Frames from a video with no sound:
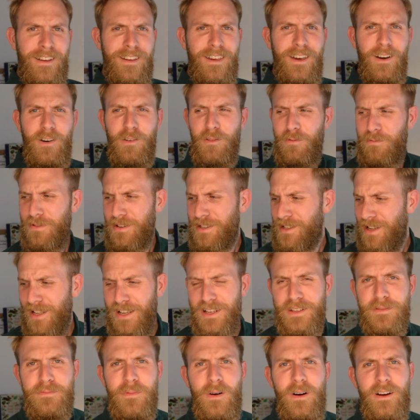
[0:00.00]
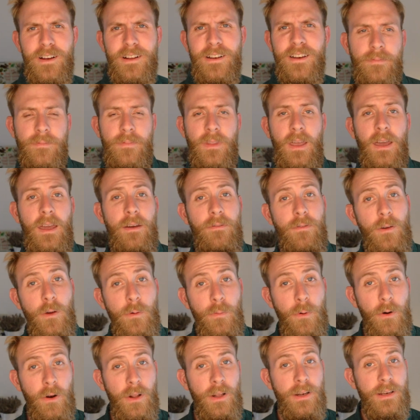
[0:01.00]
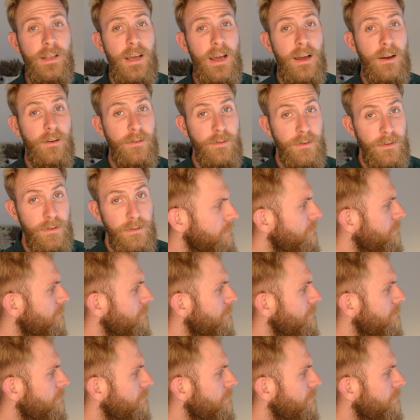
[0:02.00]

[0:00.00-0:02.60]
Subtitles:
obviously it's mine. If you put it down,